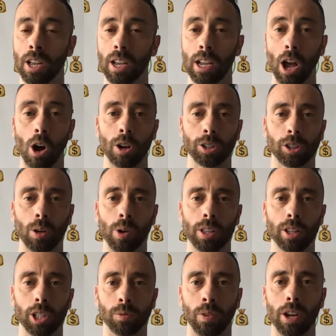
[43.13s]
Also in
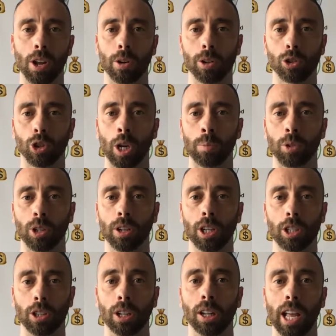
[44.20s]
this video description is
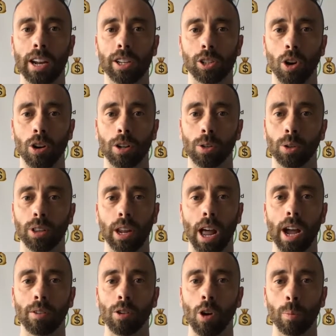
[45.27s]
the latest article that I
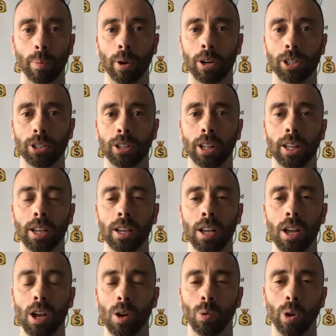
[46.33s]
wrote personally,
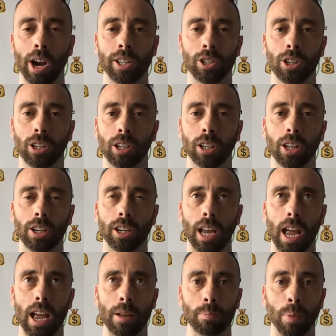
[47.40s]
where I took a look
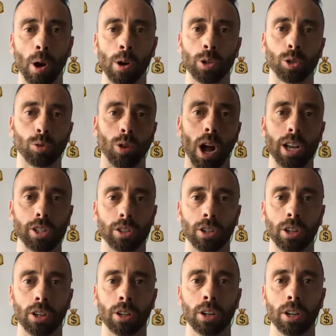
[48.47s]
at
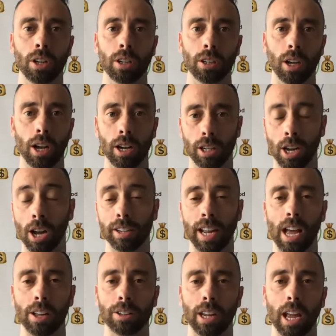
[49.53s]
post-roster cut
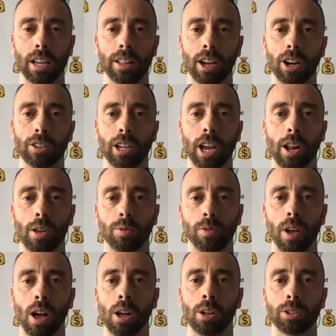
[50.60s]
down day there in the
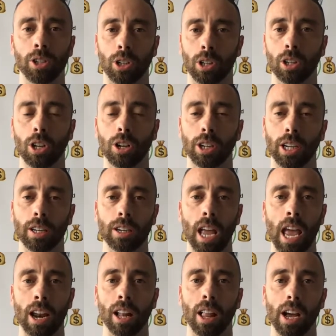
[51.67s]
NFL, took a look and
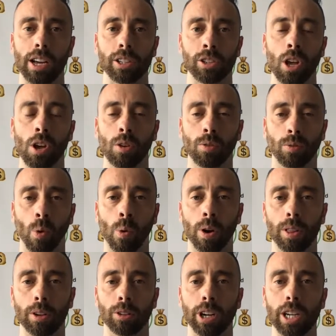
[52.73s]
analyzed 4 of the
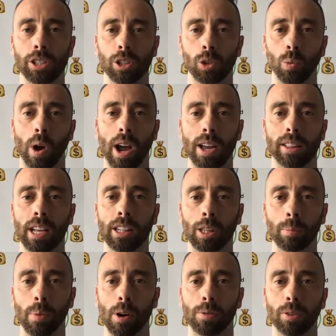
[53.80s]
reasons why I think the
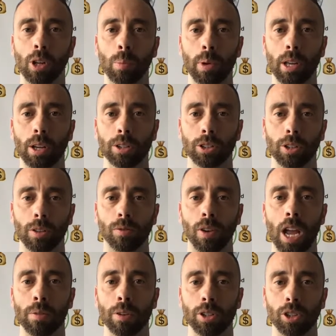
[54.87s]
Buffalo Bills are the
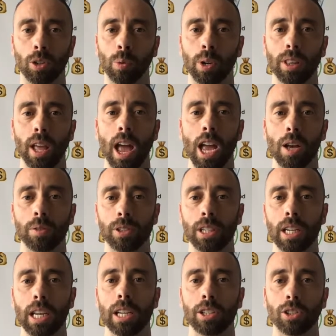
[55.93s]
favorites to win the AFC
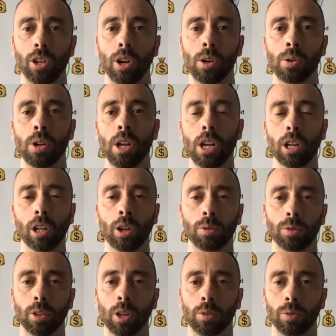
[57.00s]
East. So
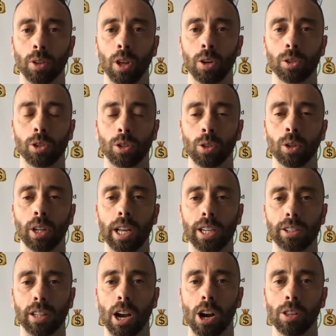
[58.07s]
look for those 2 links
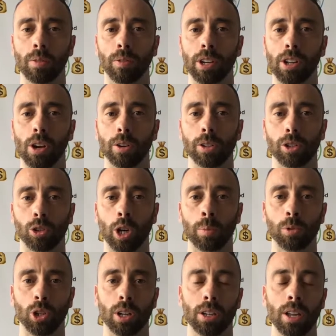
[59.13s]
there in the video
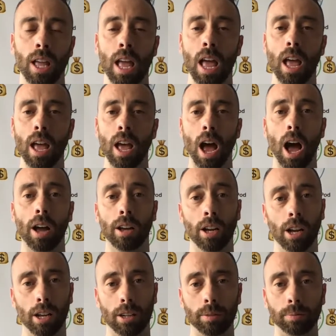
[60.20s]
description.
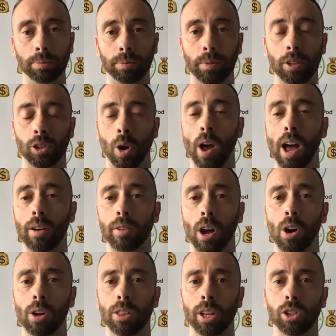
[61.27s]
On
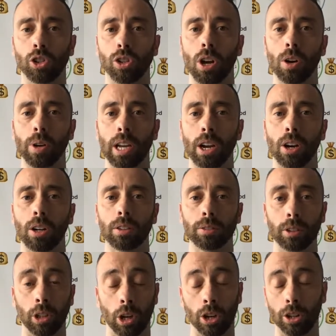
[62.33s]
this show here,
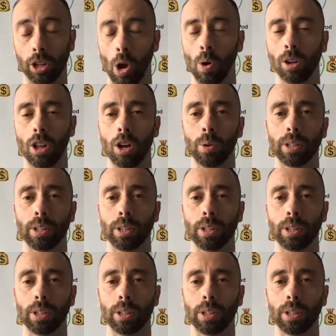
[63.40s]
or to go along with